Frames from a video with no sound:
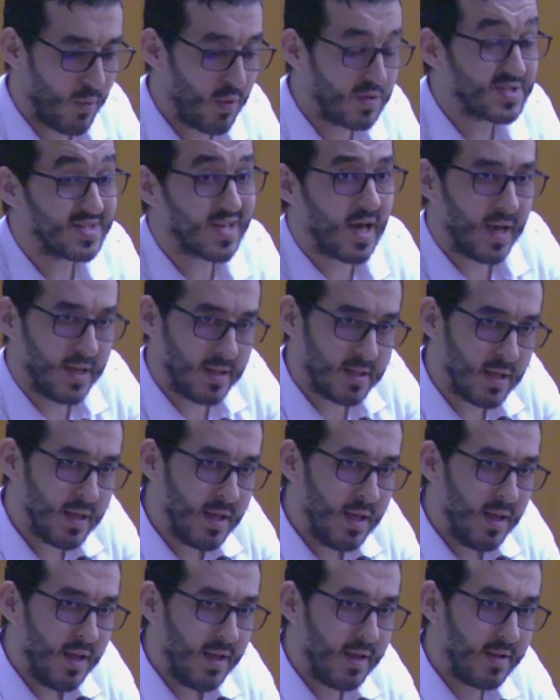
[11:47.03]
side
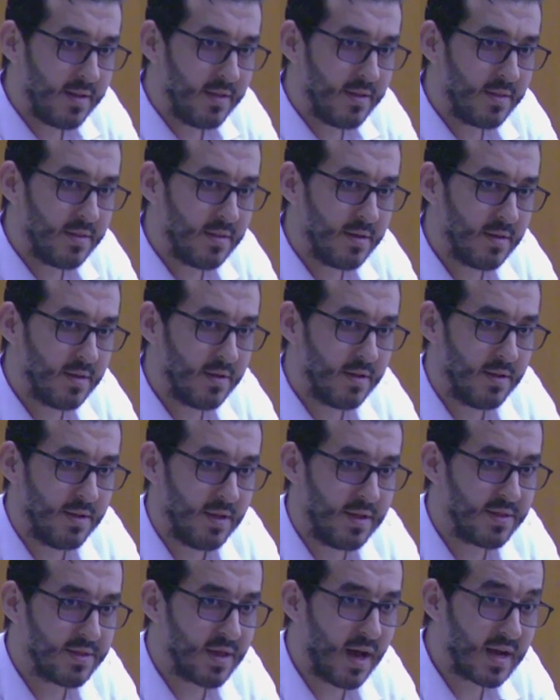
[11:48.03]
in
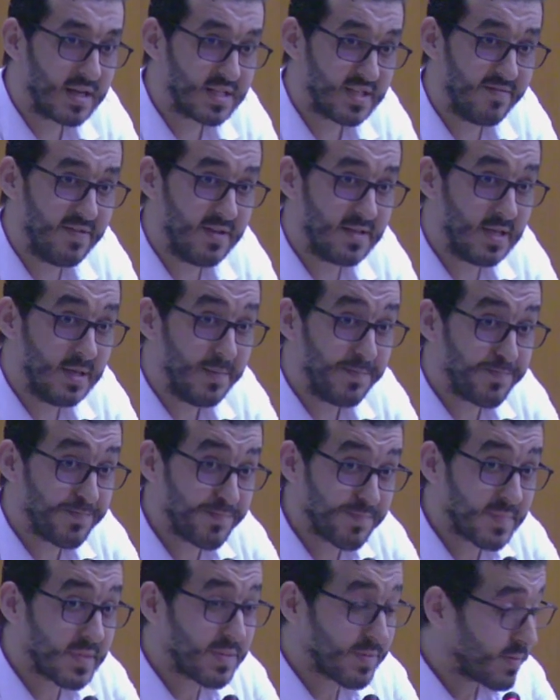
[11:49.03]
the activity.
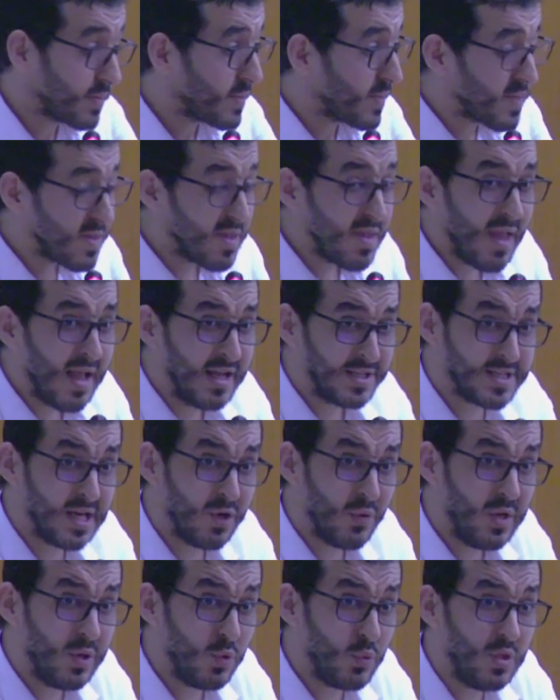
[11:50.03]

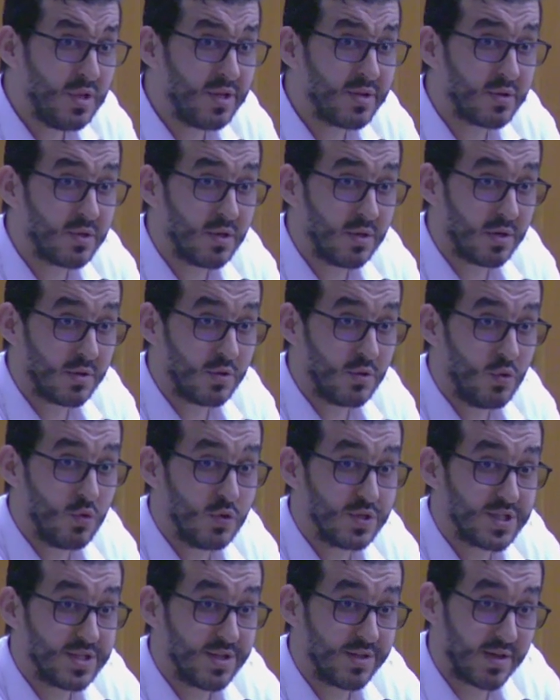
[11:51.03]
So he will
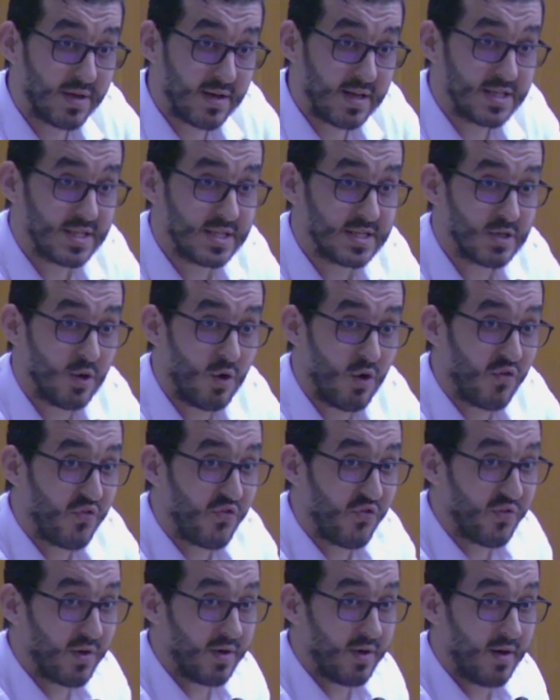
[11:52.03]
reduce the risks
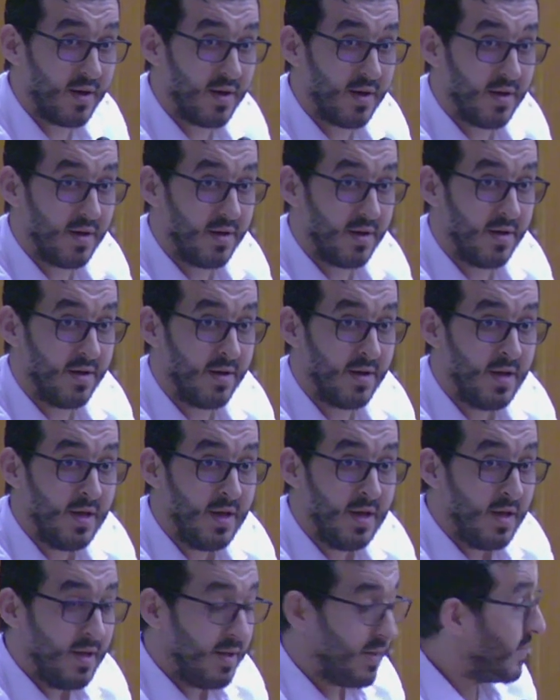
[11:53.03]
of
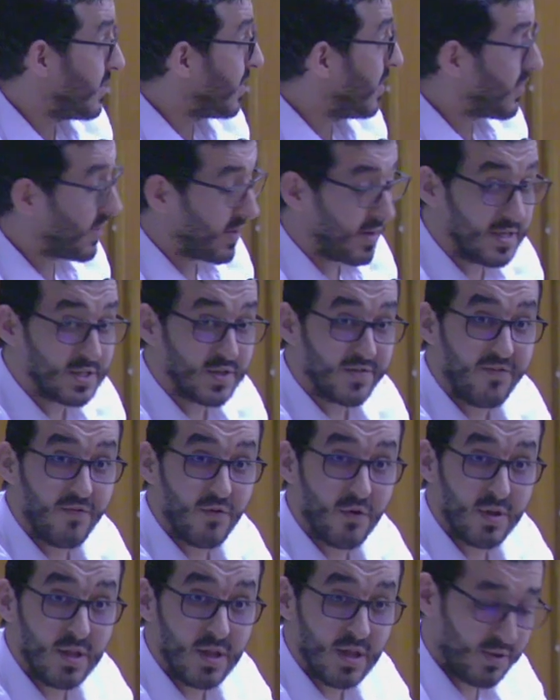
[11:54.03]
the risk
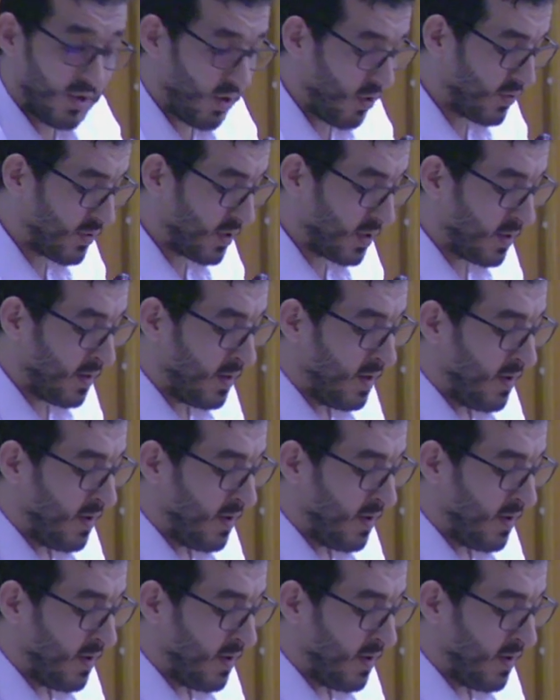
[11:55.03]
for the other